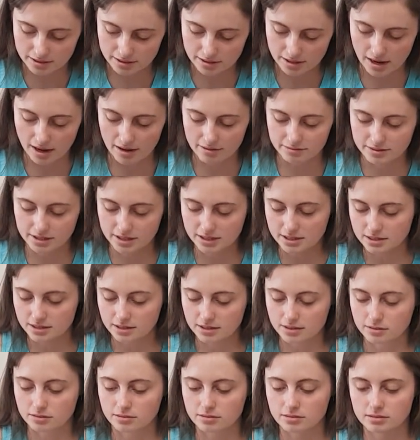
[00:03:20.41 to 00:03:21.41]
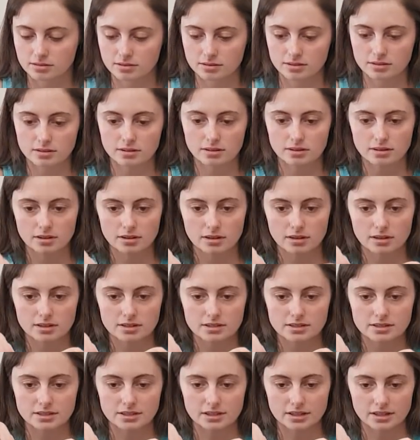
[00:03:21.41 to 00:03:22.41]
have these little
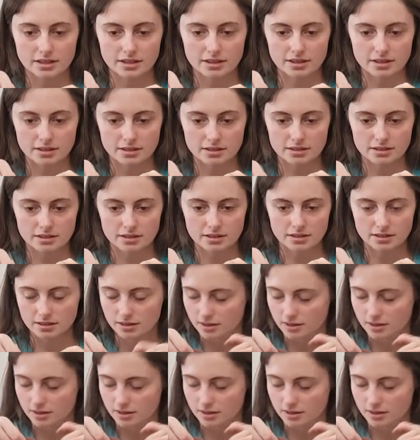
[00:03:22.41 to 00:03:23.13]
slithers.